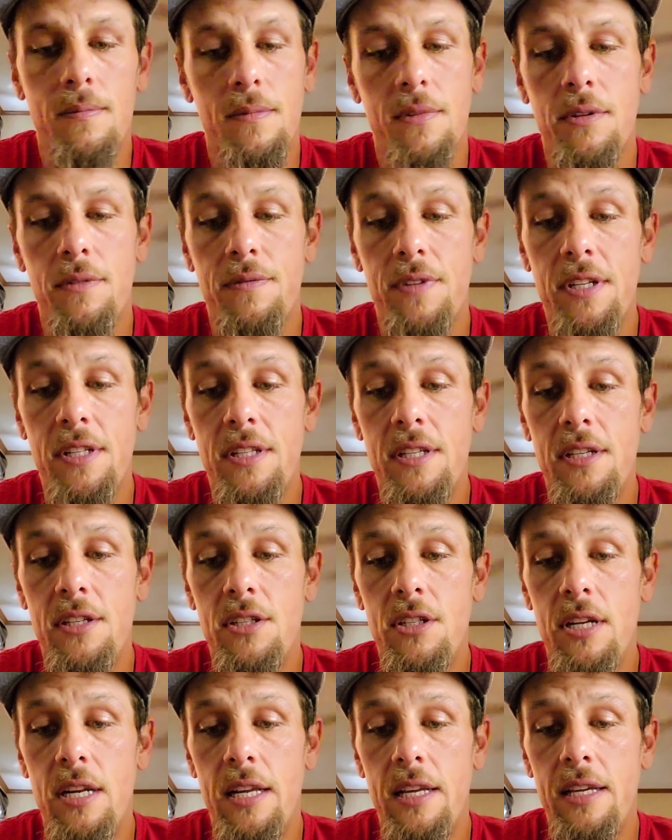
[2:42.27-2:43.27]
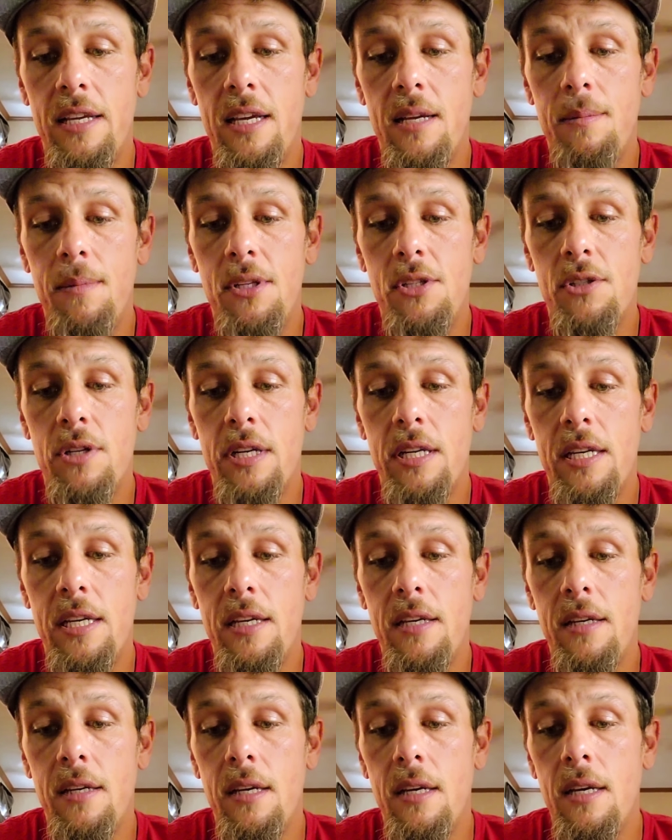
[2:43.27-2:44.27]
they're vintage and they can be tricky.
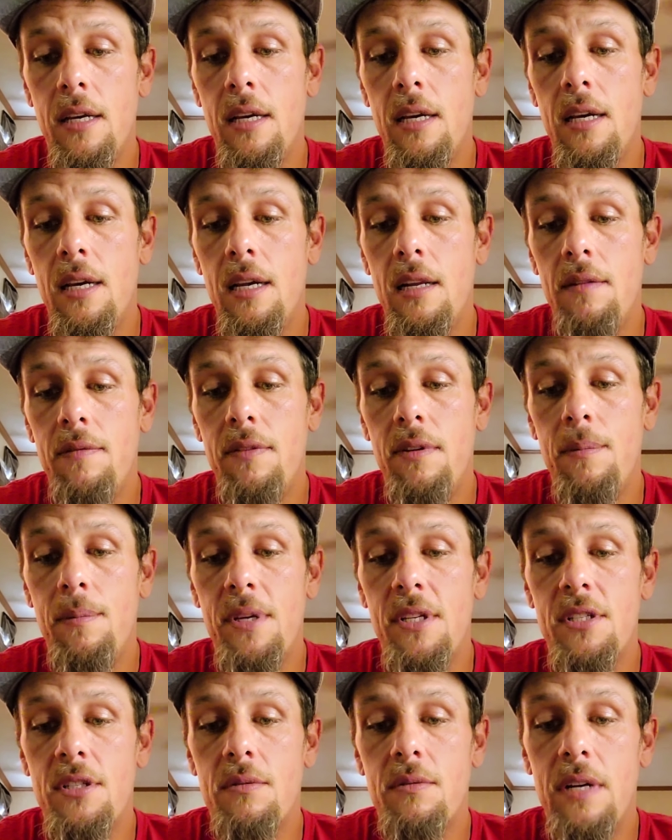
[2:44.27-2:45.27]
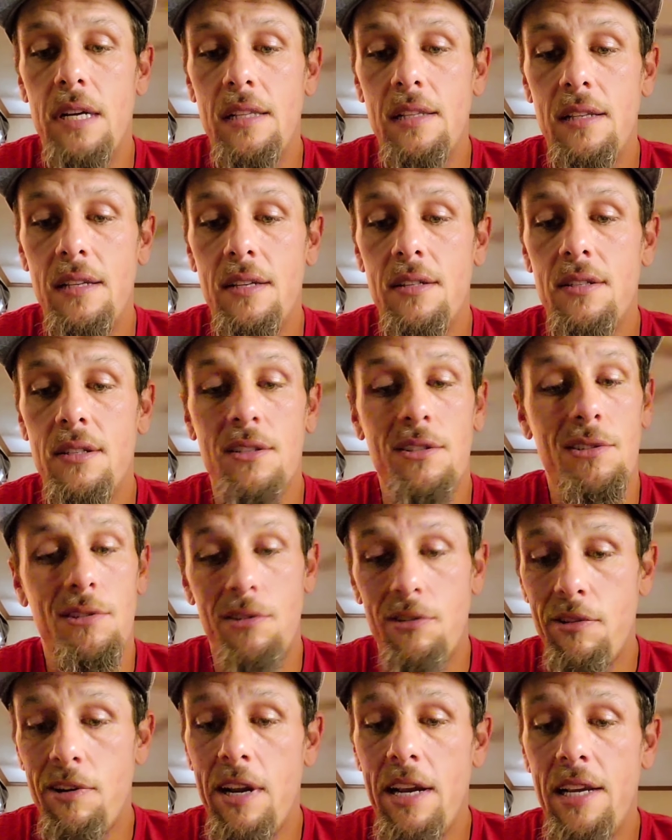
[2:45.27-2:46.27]
And if you misthread this and
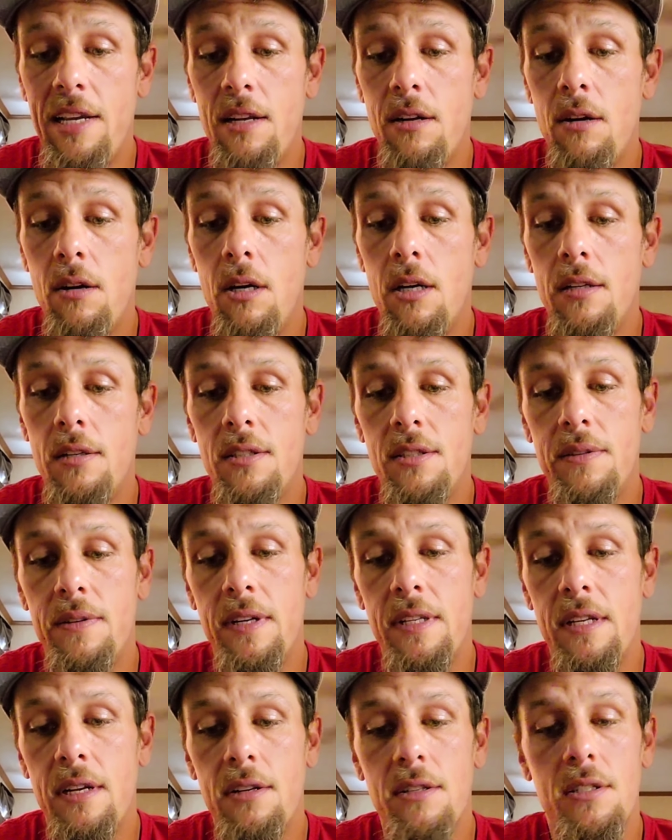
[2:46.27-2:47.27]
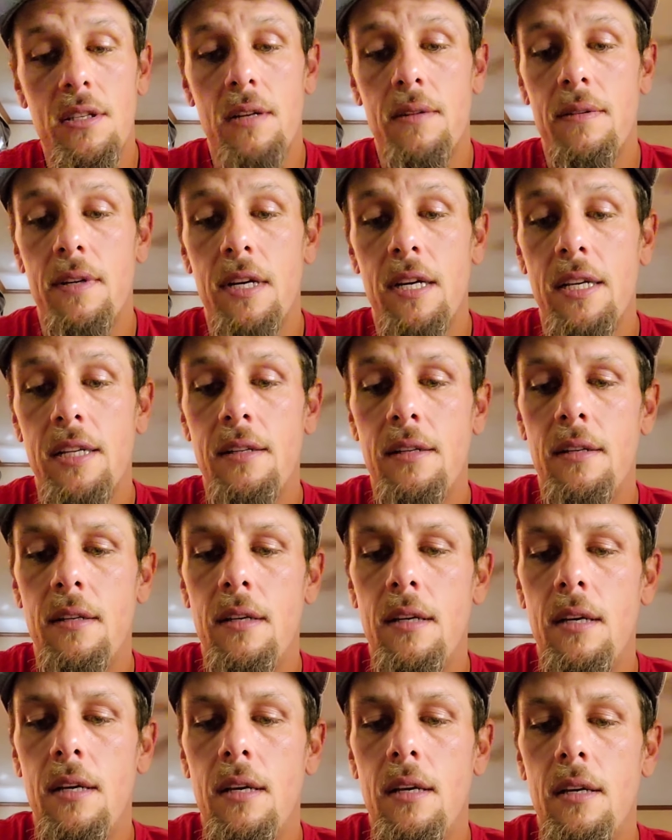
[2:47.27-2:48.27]
crank it on, see right there, it's not right.
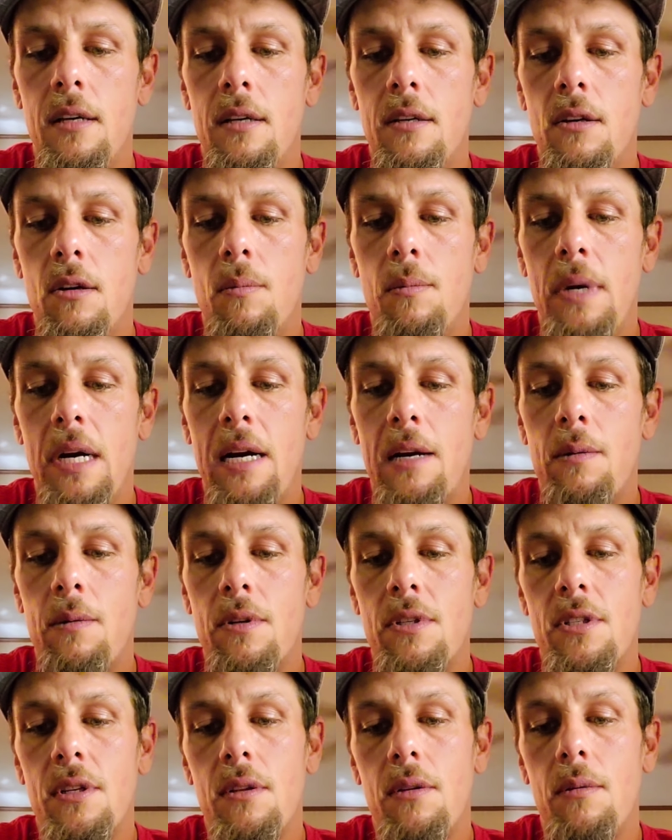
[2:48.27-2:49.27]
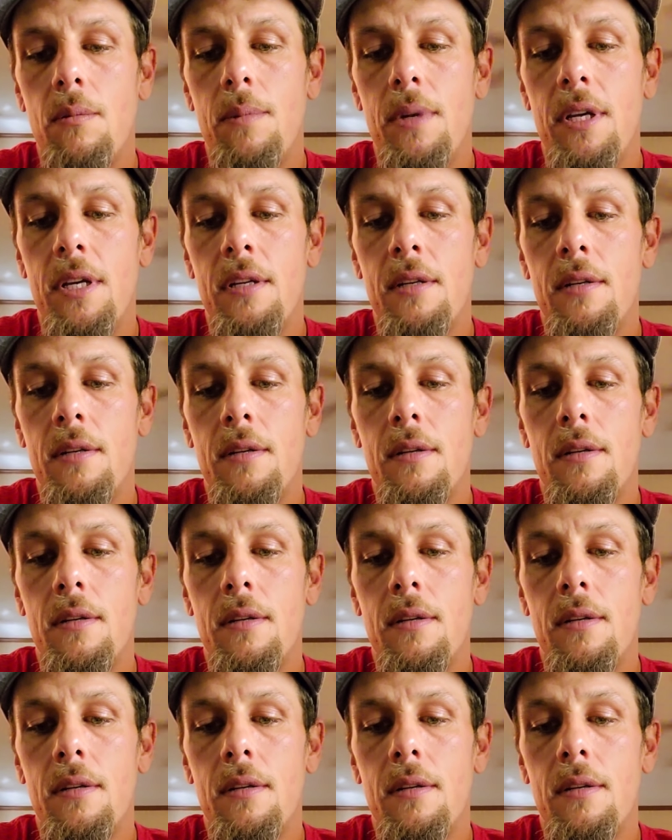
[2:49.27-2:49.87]
Go backwards a little bit.